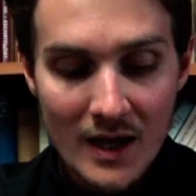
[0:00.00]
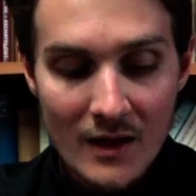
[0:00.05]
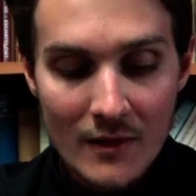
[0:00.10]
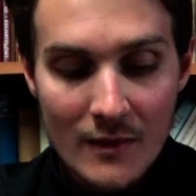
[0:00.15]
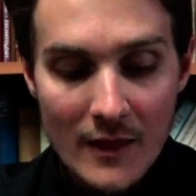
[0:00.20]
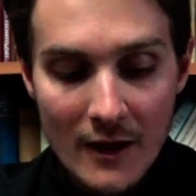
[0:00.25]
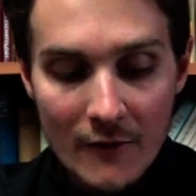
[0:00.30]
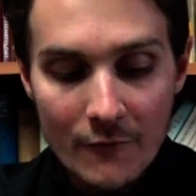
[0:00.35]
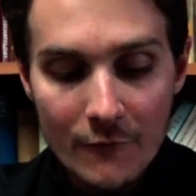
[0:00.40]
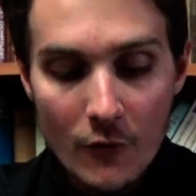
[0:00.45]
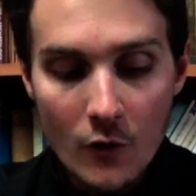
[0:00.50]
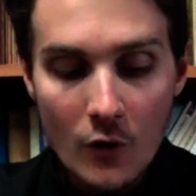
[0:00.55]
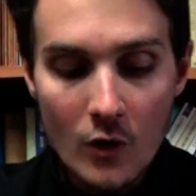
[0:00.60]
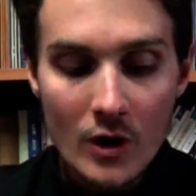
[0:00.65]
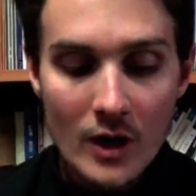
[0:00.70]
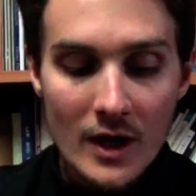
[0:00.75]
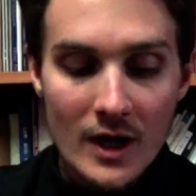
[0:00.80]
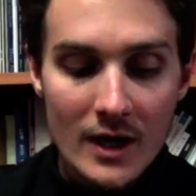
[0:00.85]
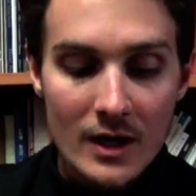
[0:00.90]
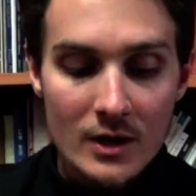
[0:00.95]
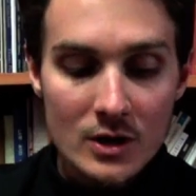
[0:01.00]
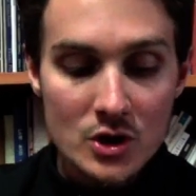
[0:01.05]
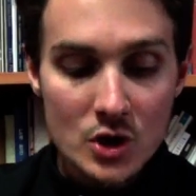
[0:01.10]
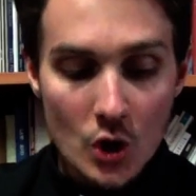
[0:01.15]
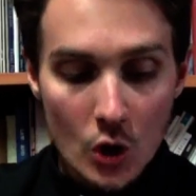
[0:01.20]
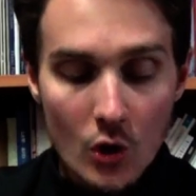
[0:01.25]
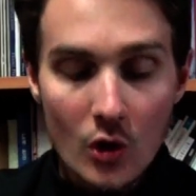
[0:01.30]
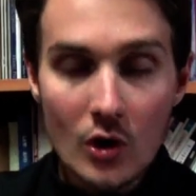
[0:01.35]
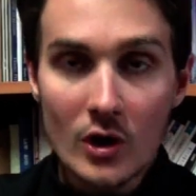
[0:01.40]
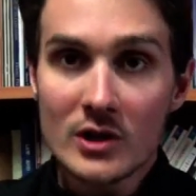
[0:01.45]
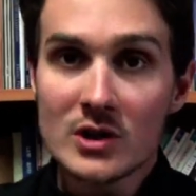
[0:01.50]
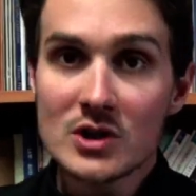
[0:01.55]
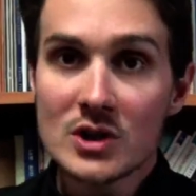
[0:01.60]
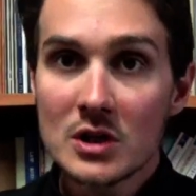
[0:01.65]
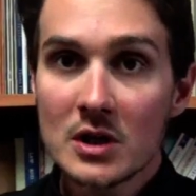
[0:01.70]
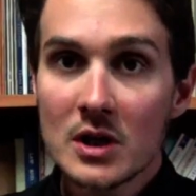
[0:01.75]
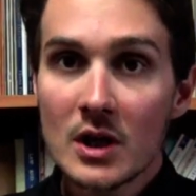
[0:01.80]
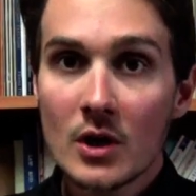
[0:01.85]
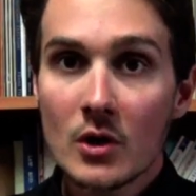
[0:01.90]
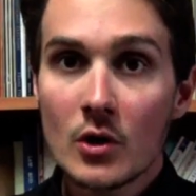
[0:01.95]
Therefore,
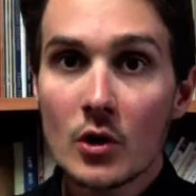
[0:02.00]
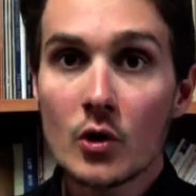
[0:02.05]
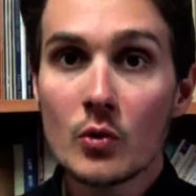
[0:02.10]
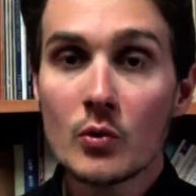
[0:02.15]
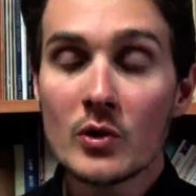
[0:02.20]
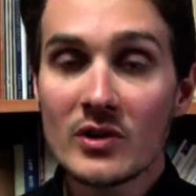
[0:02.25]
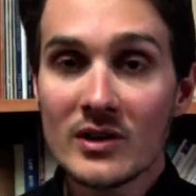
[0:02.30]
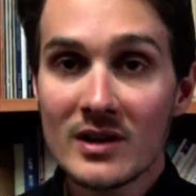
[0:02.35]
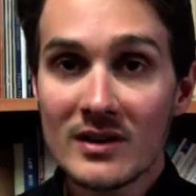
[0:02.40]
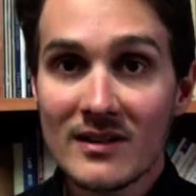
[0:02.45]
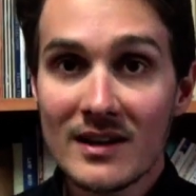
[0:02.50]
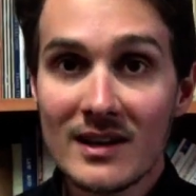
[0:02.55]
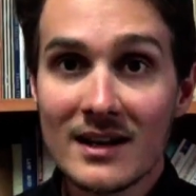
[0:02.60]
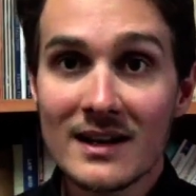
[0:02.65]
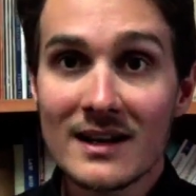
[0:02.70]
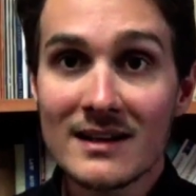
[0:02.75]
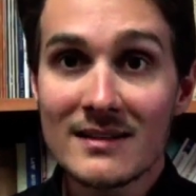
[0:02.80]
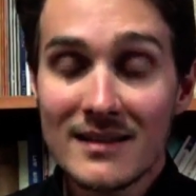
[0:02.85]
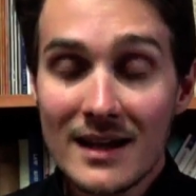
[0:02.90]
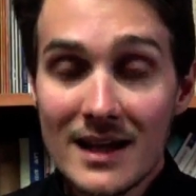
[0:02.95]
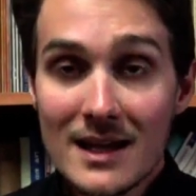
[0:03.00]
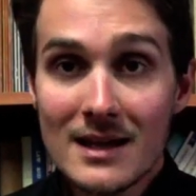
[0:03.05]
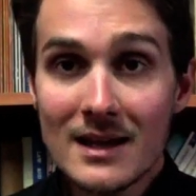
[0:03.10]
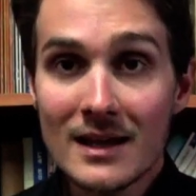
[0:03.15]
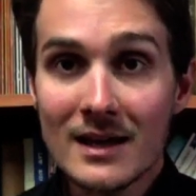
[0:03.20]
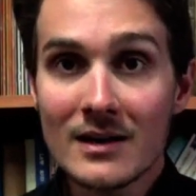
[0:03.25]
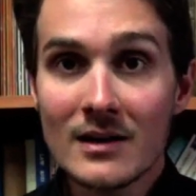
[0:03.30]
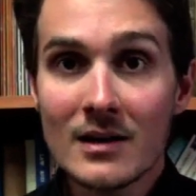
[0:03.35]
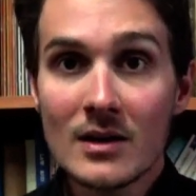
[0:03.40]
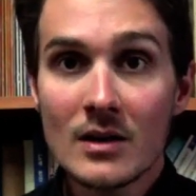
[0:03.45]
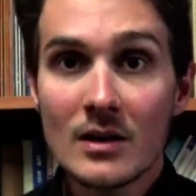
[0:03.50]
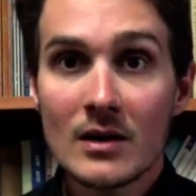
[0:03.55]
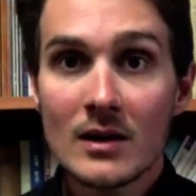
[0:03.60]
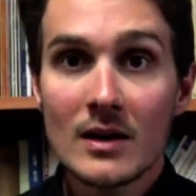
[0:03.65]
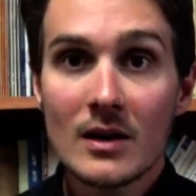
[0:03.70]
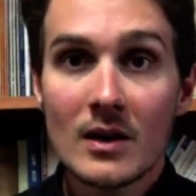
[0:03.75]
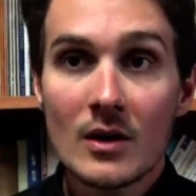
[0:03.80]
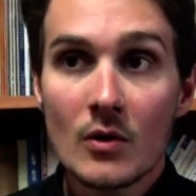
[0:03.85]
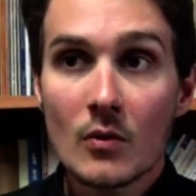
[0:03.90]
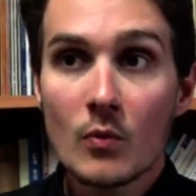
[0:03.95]
George, who was considered a deacon,
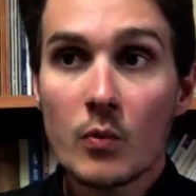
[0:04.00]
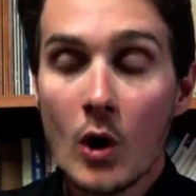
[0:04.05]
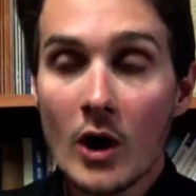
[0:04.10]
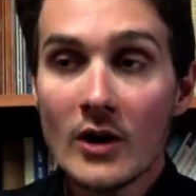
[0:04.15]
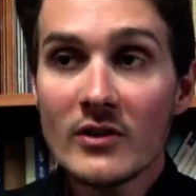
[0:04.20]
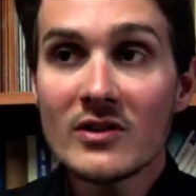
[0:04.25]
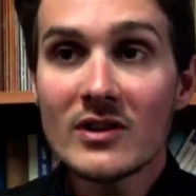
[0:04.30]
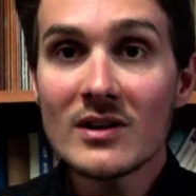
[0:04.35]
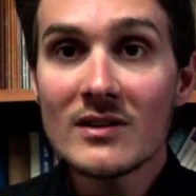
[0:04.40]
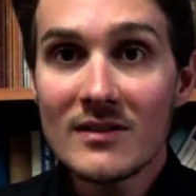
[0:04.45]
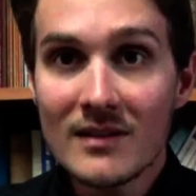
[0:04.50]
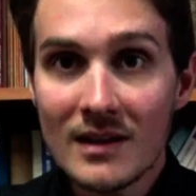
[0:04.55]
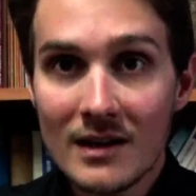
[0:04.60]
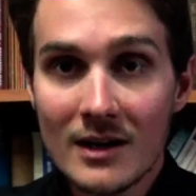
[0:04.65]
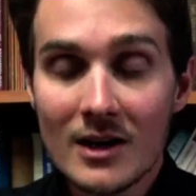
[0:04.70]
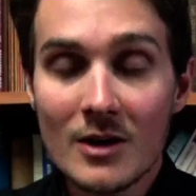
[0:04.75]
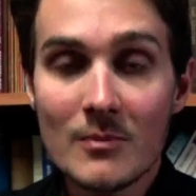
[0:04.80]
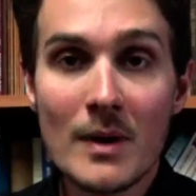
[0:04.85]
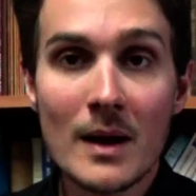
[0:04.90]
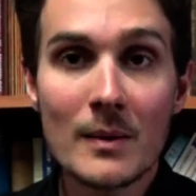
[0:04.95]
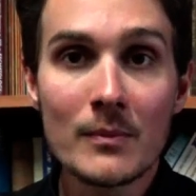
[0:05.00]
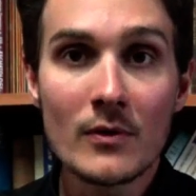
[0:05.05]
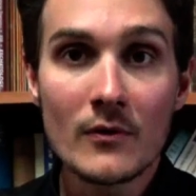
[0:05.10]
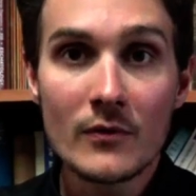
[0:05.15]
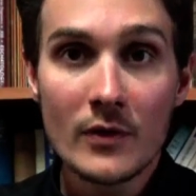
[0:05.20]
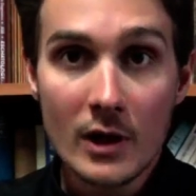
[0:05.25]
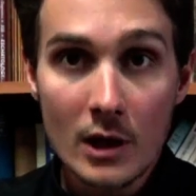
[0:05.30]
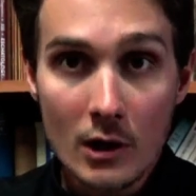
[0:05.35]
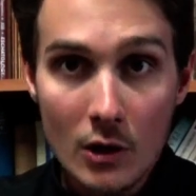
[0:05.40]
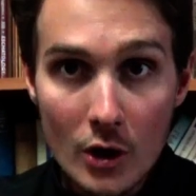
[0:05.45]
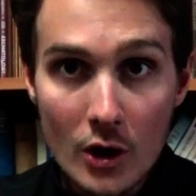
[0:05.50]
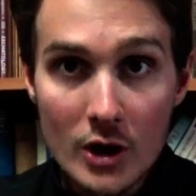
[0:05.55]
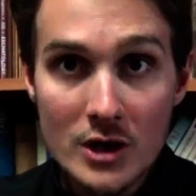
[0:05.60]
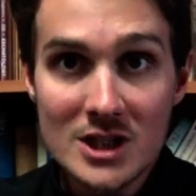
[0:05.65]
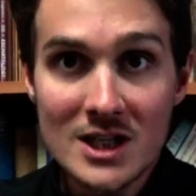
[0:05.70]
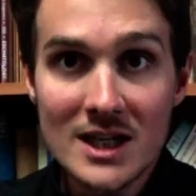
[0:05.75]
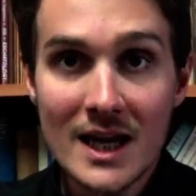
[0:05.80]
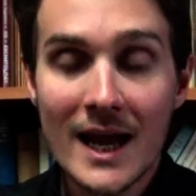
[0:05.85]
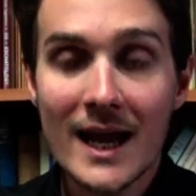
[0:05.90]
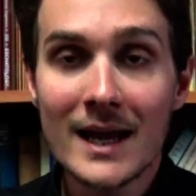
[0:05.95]
was considered a member of the
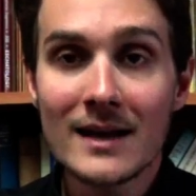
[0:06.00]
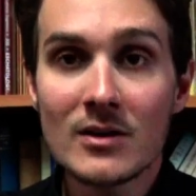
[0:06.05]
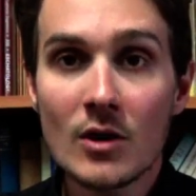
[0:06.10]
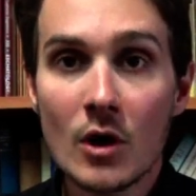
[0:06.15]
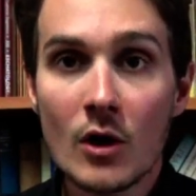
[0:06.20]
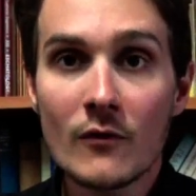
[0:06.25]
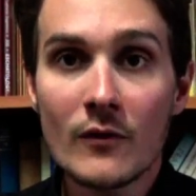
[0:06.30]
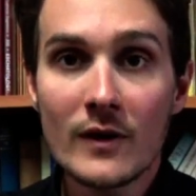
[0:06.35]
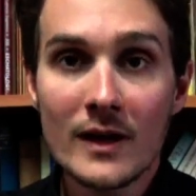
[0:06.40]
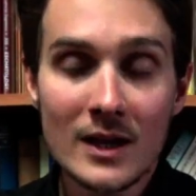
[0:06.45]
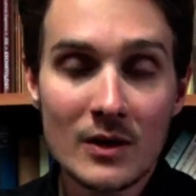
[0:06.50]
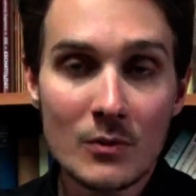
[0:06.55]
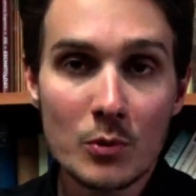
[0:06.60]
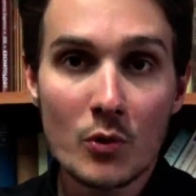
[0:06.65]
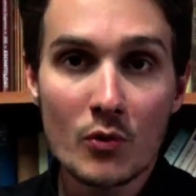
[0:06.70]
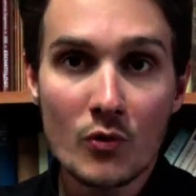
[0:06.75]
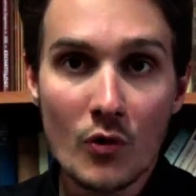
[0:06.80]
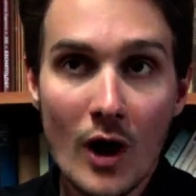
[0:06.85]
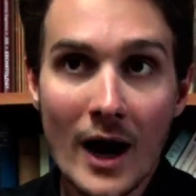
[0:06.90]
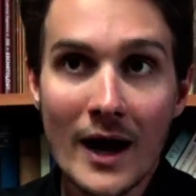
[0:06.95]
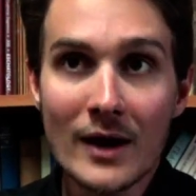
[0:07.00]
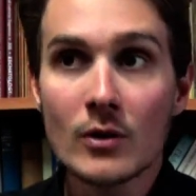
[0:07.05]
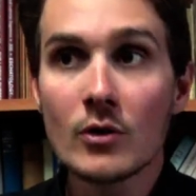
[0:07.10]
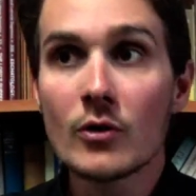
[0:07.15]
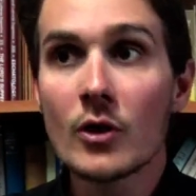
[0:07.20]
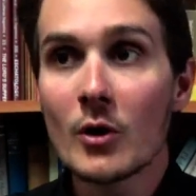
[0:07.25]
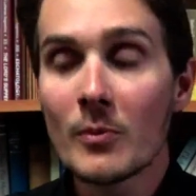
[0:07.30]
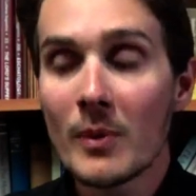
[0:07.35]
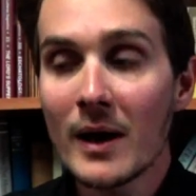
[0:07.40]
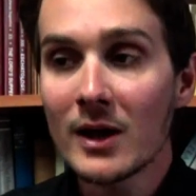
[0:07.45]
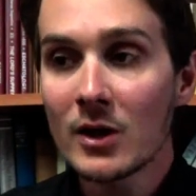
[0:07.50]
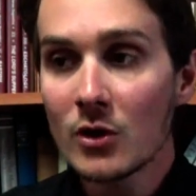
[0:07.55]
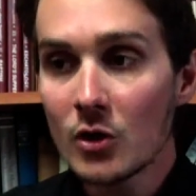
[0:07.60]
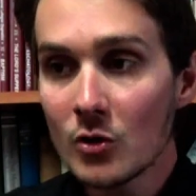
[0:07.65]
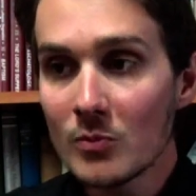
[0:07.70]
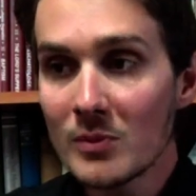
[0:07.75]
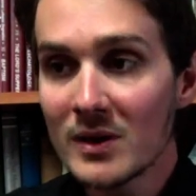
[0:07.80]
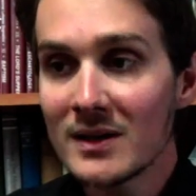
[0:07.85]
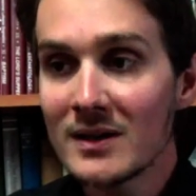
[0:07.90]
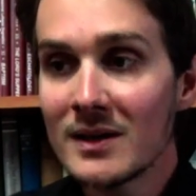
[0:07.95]
clergy and of equal right, although by
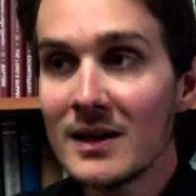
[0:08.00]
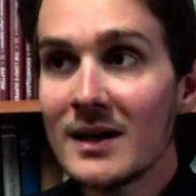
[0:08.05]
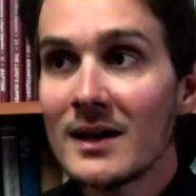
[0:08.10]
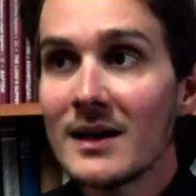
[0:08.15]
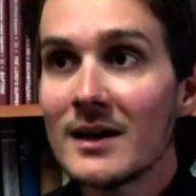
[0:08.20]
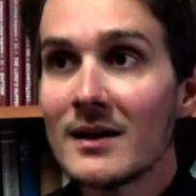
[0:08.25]
human